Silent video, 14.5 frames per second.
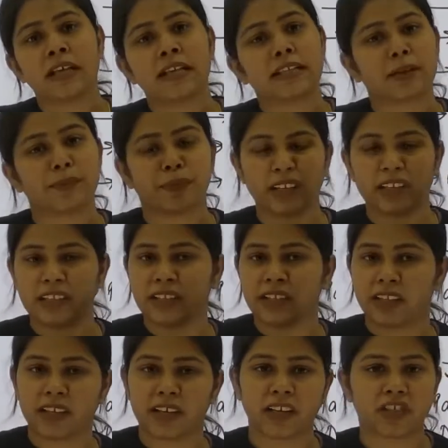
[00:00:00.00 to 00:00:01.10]
Simple linear
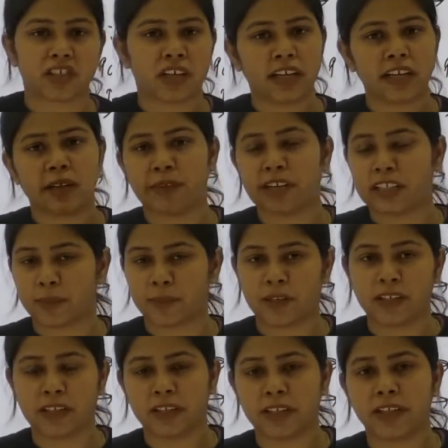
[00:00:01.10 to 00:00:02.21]
regression and multiple
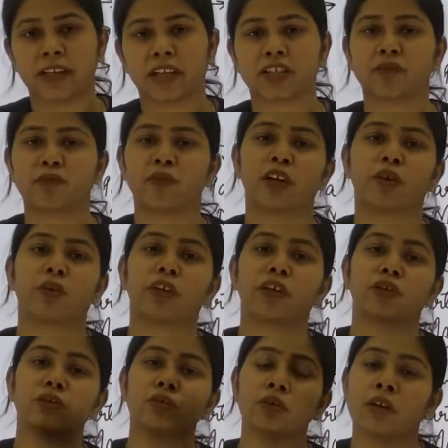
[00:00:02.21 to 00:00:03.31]
linear regression, we are going
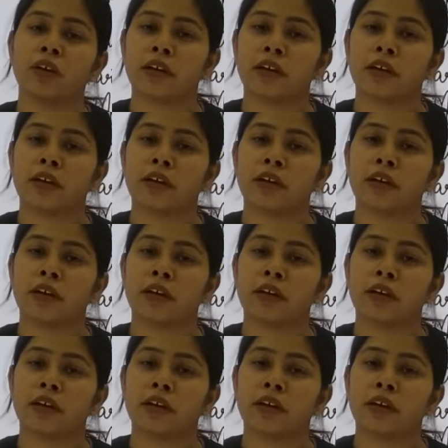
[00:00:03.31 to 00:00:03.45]
to